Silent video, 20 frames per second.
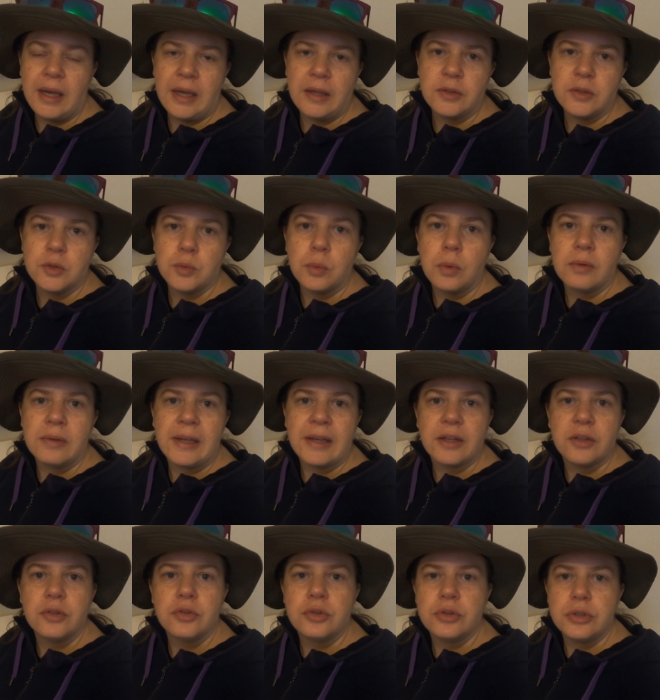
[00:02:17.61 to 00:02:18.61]
and what
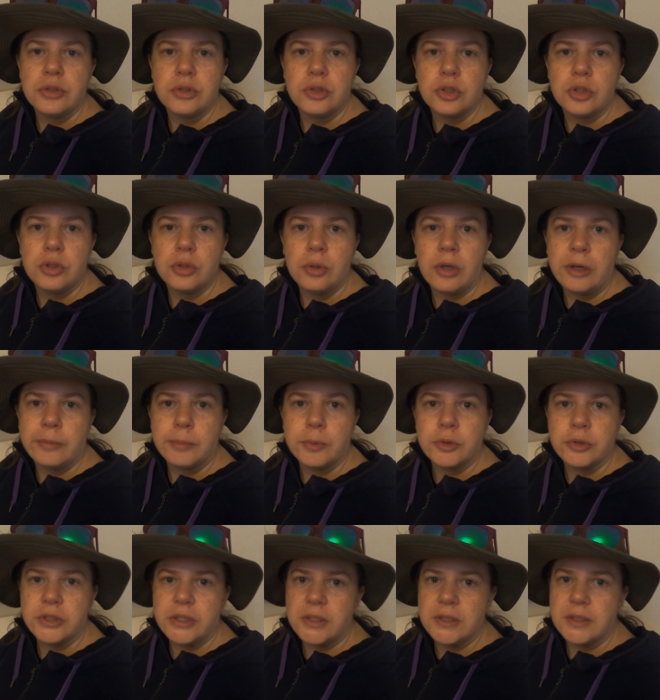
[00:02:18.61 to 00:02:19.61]
that can do to our
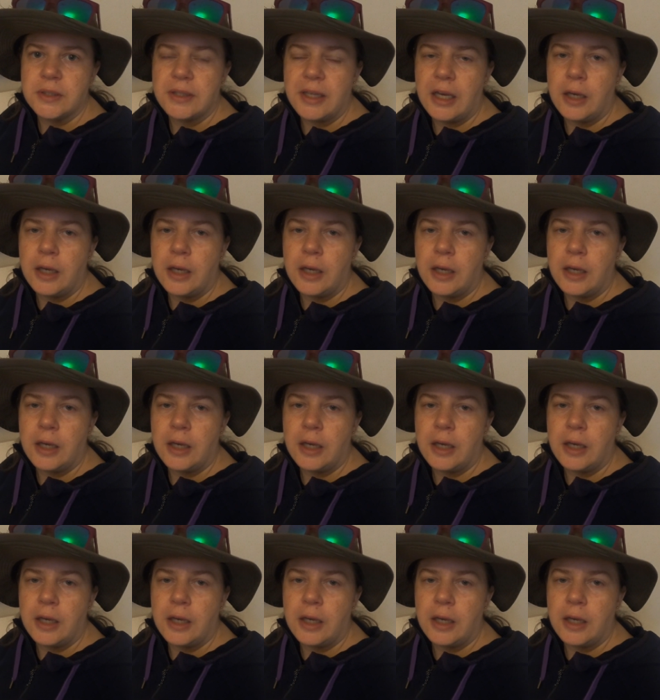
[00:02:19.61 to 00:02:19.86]
bodies and